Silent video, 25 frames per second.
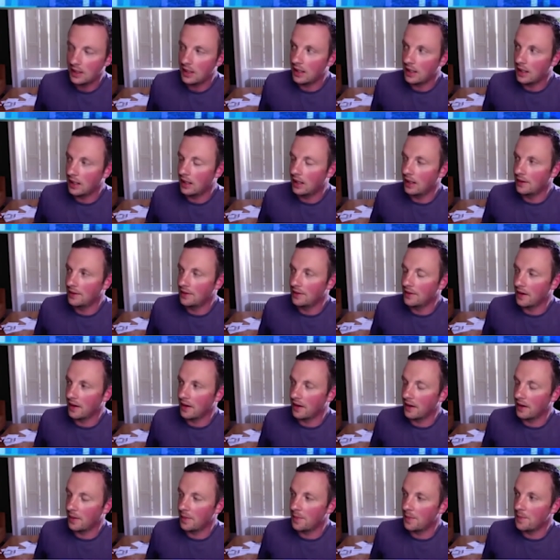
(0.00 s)

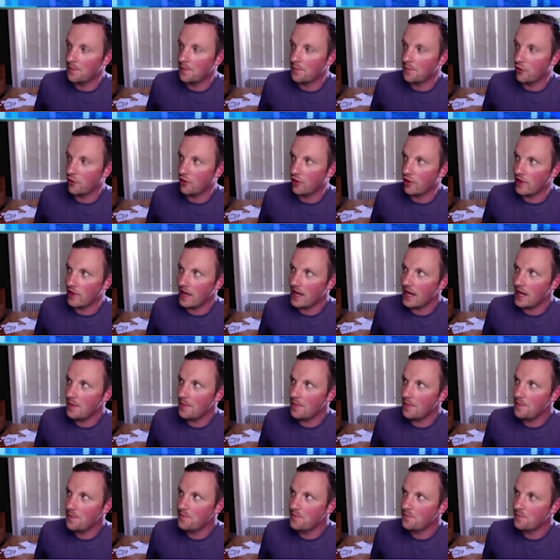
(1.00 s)
and for
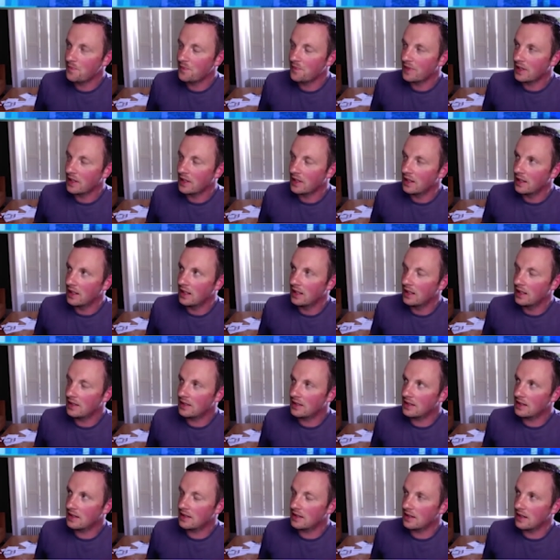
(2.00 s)
them
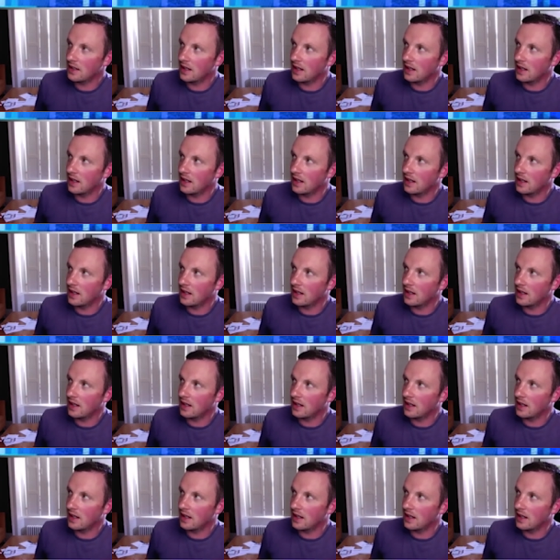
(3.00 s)
it's